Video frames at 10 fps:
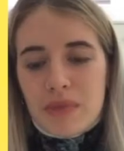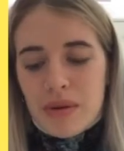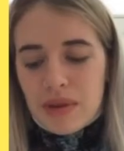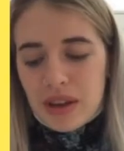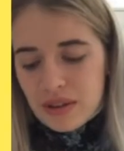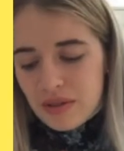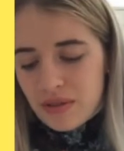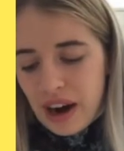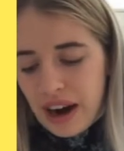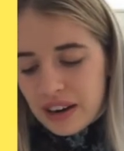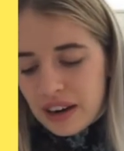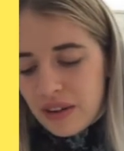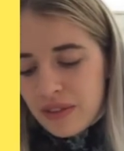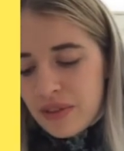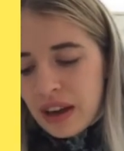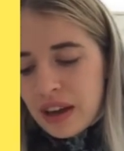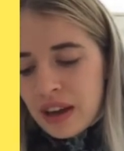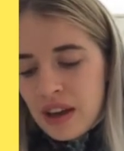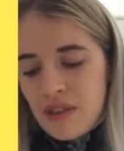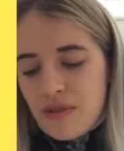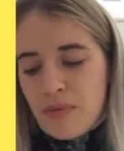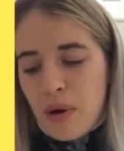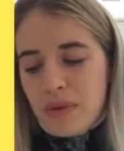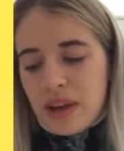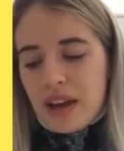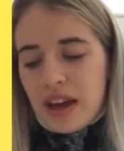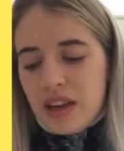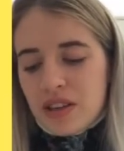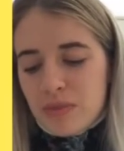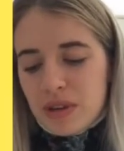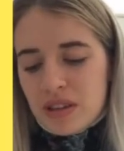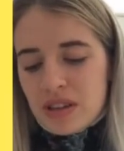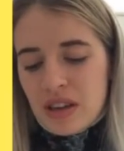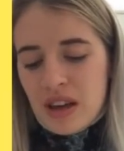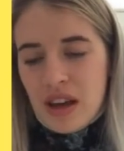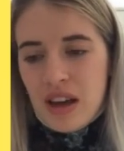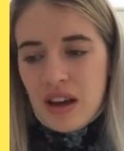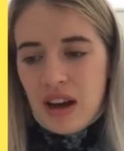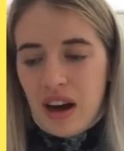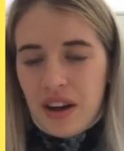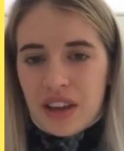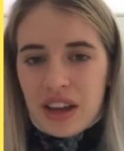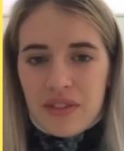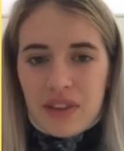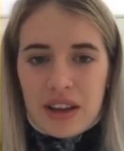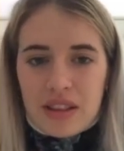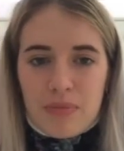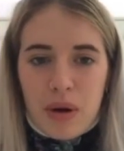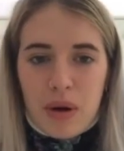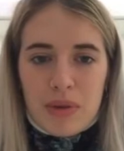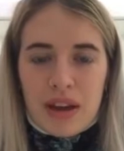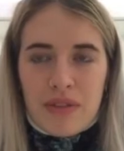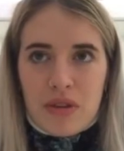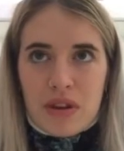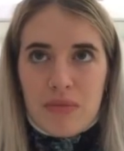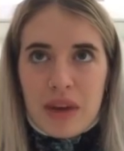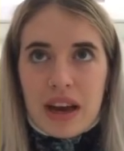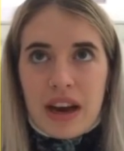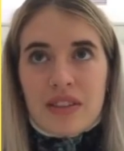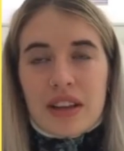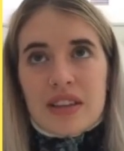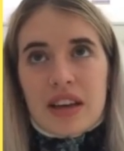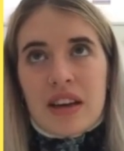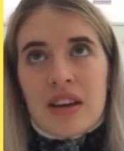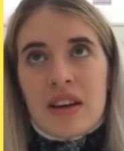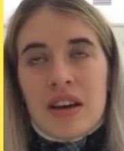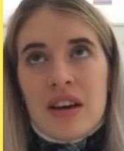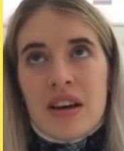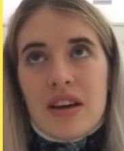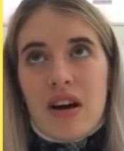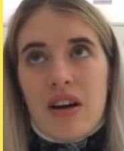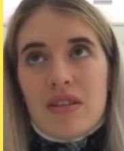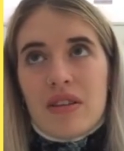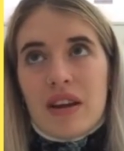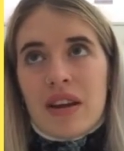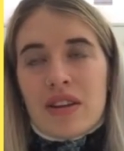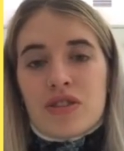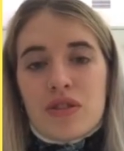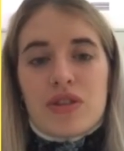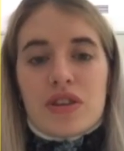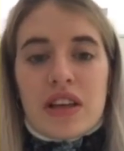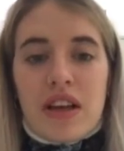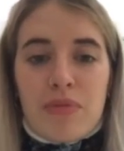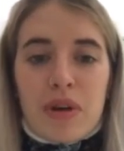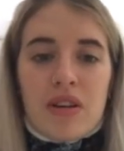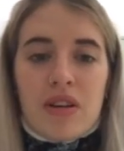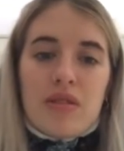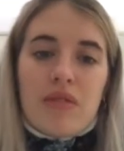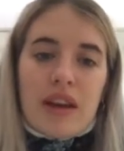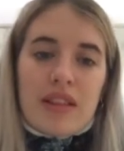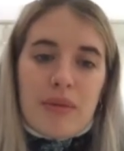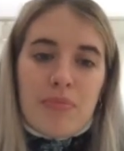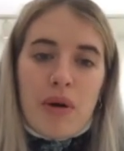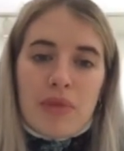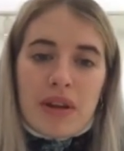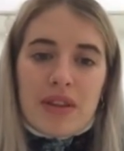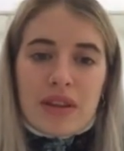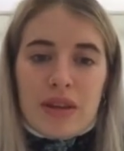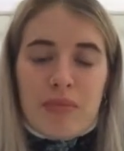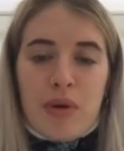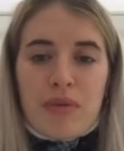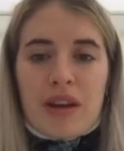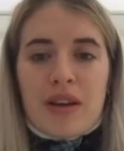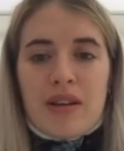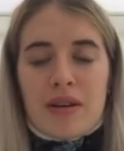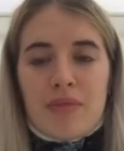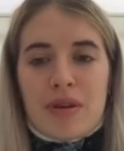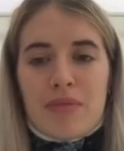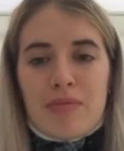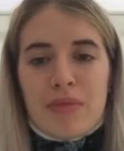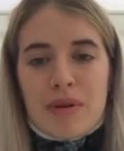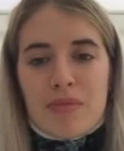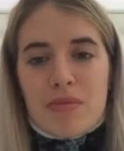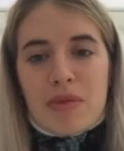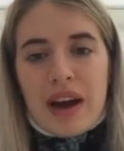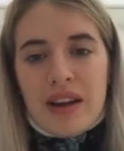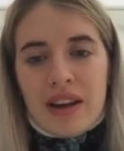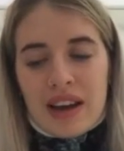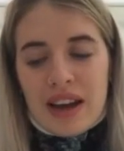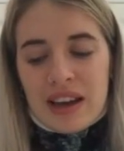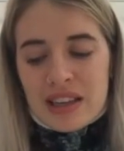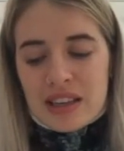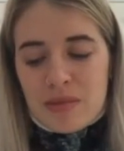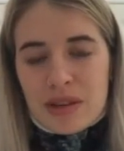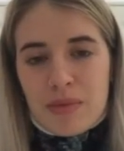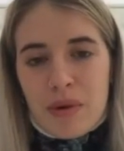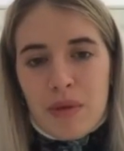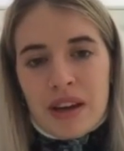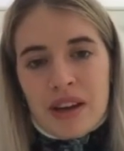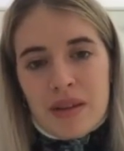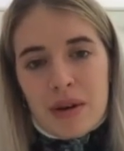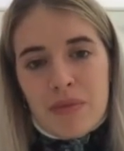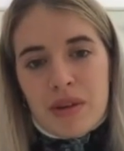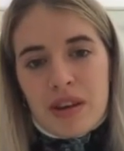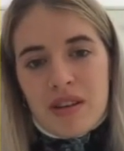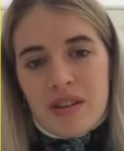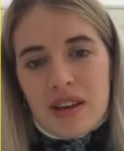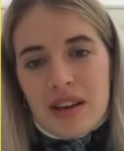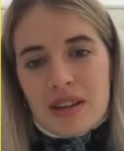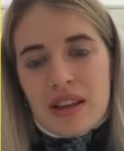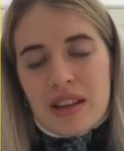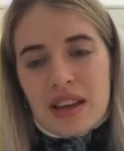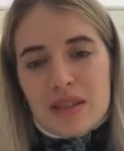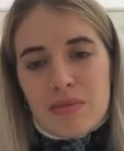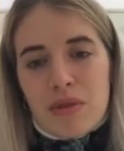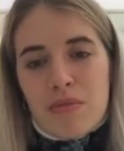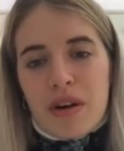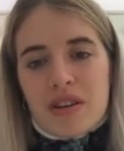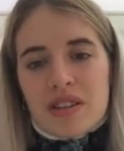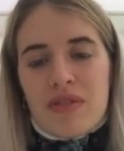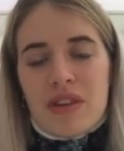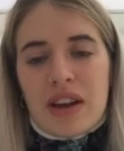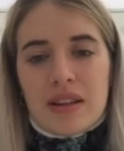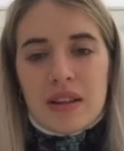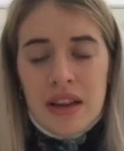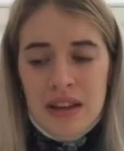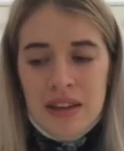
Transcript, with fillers: maybe for art now if like for public engagement i think if like the public if you can make art that's like like true to yourself but also like that public that the public it could be maybe a bit more like accessible to public it might be If i think it's more important because i feel like